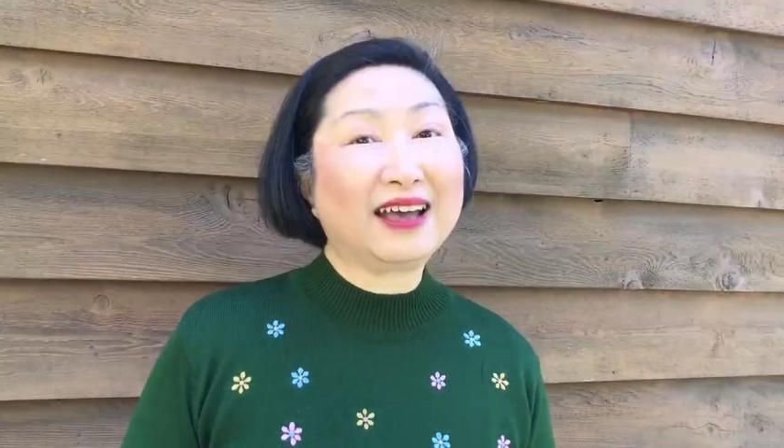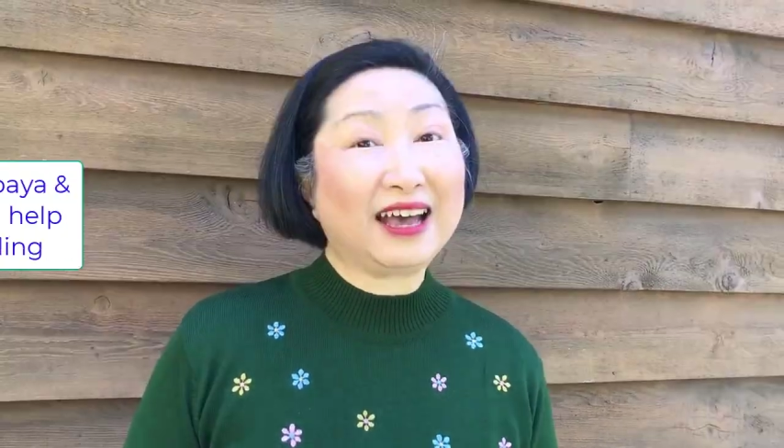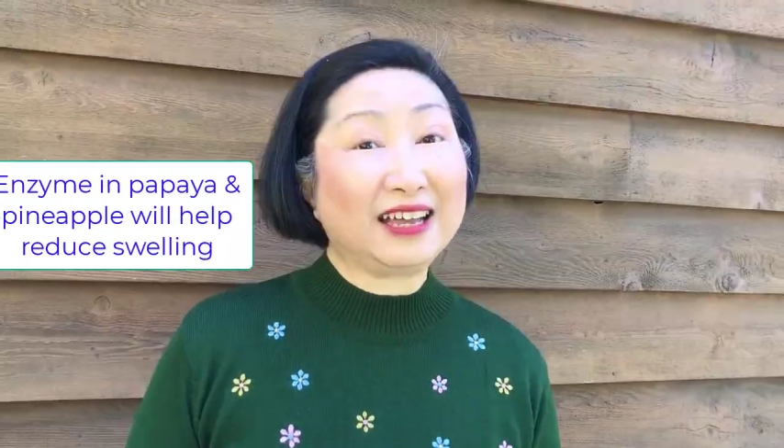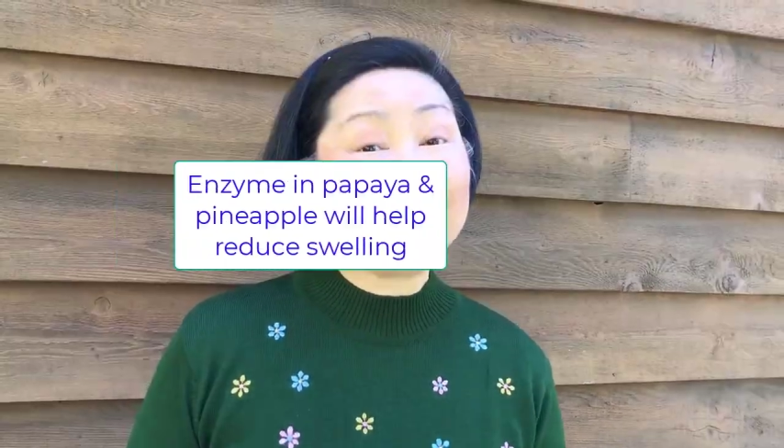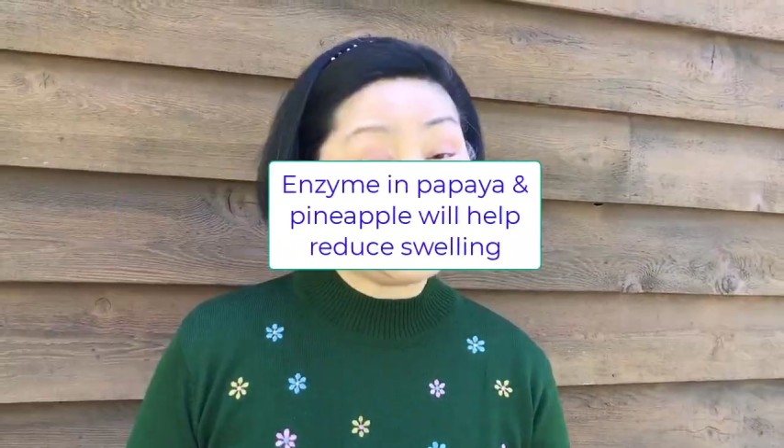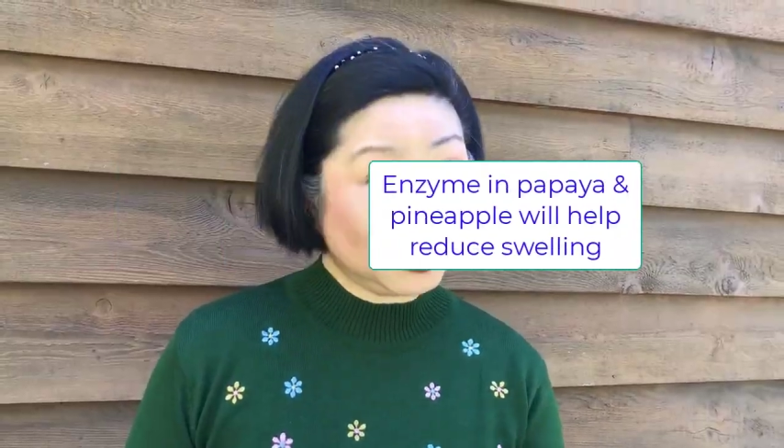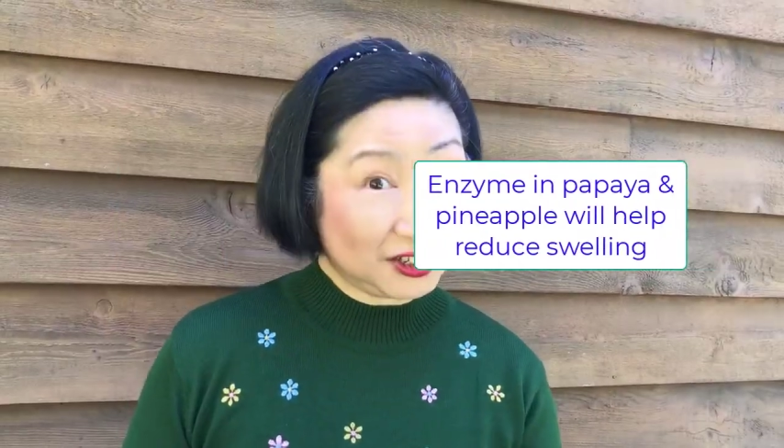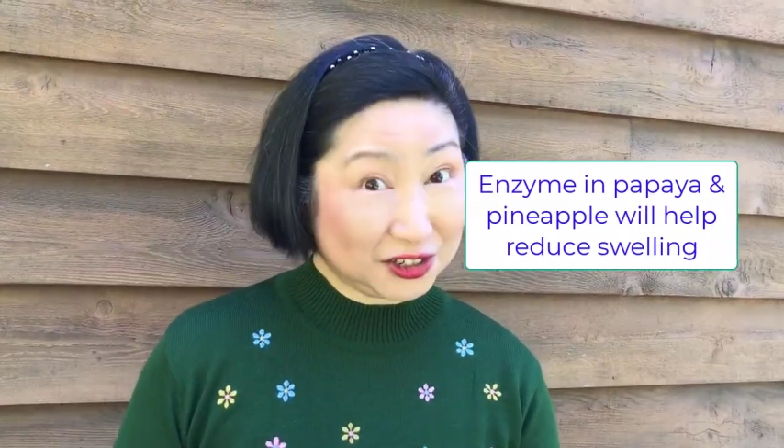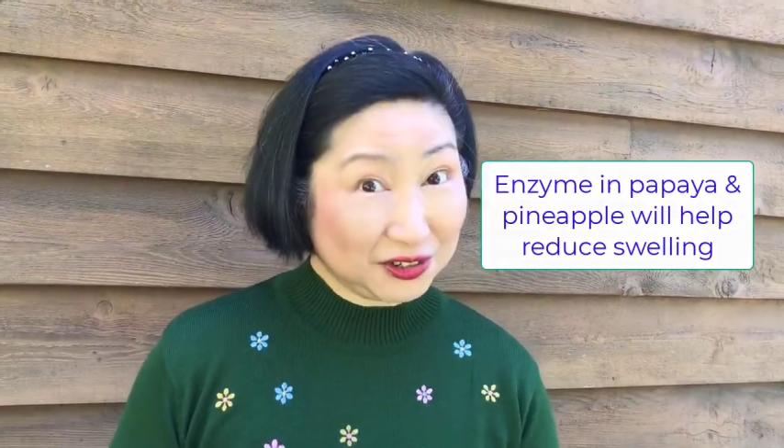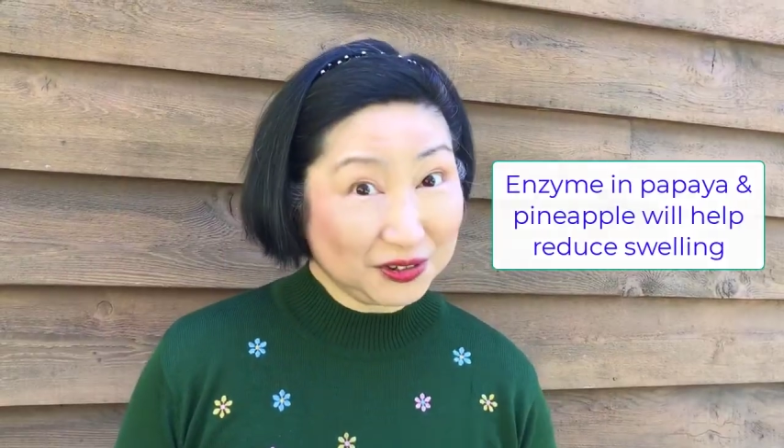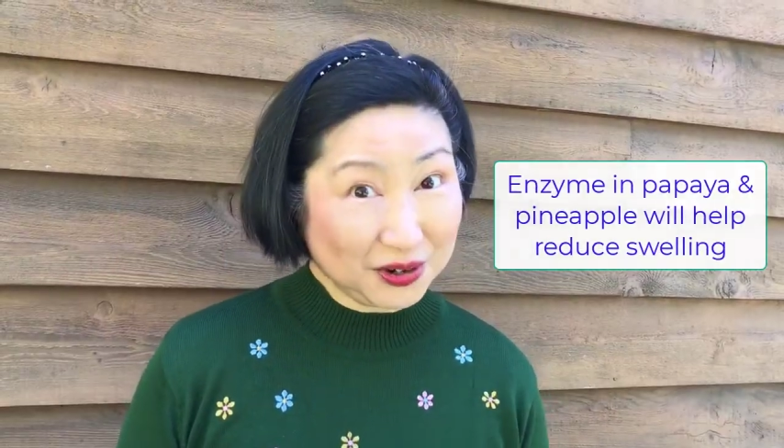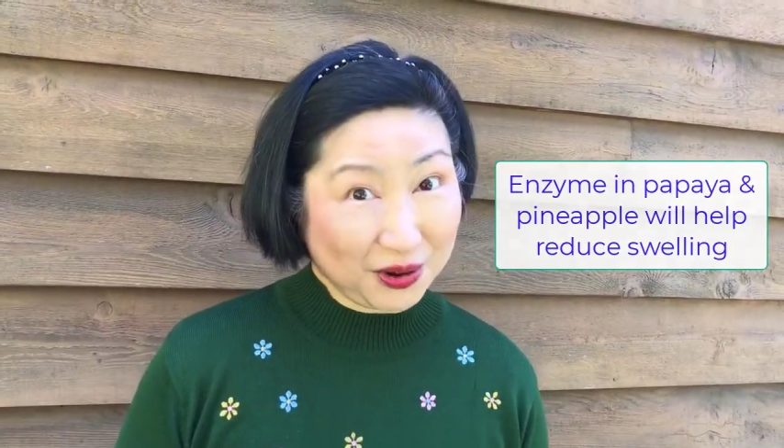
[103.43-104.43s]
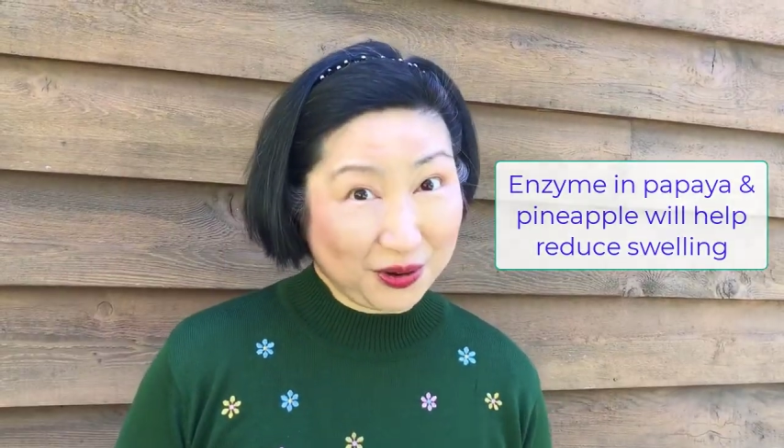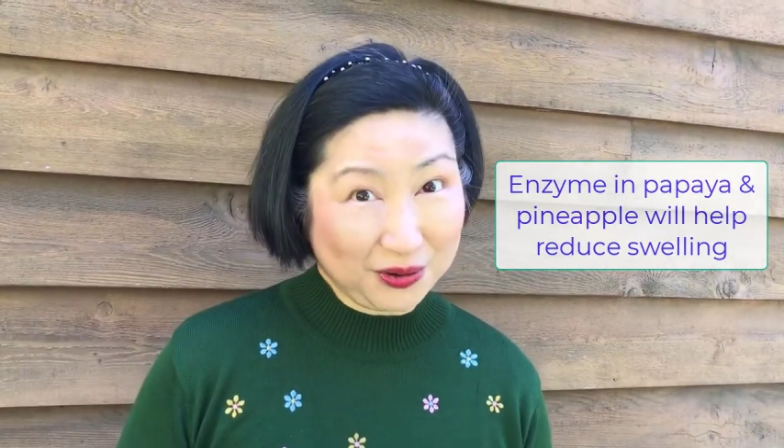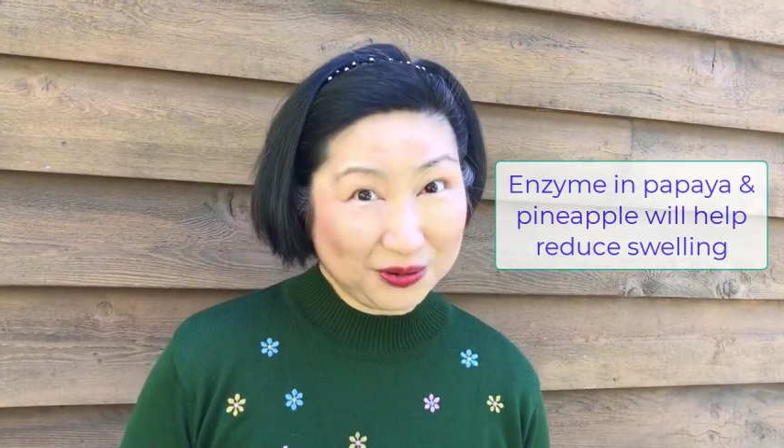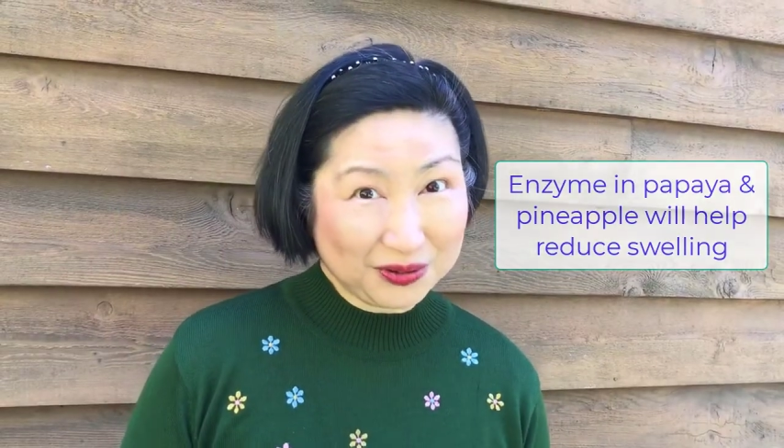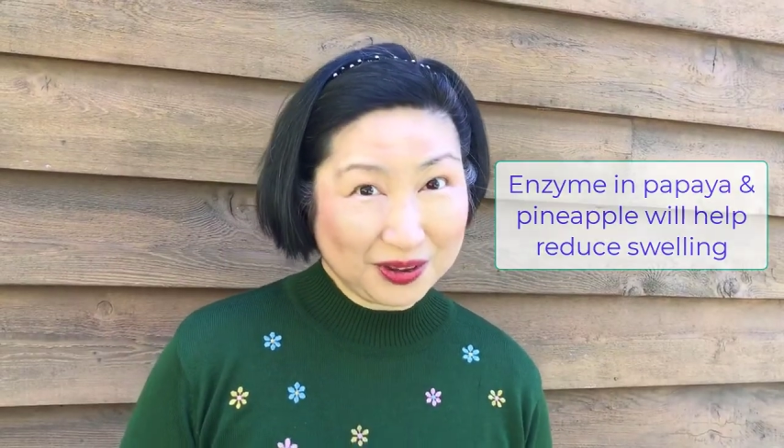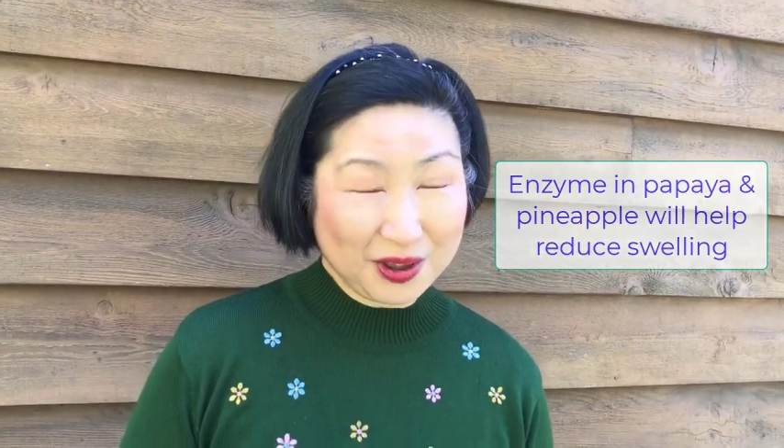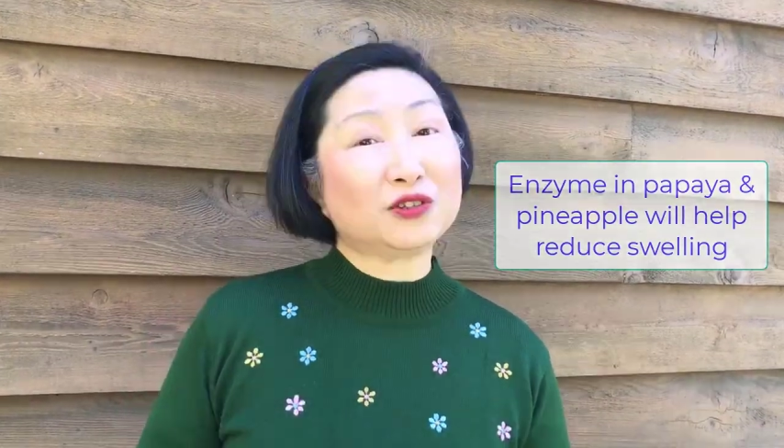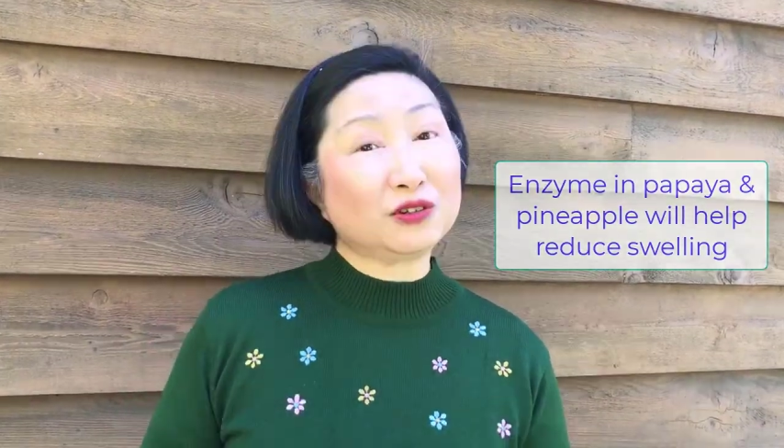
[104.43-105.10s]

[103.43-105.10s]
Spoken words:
And did you know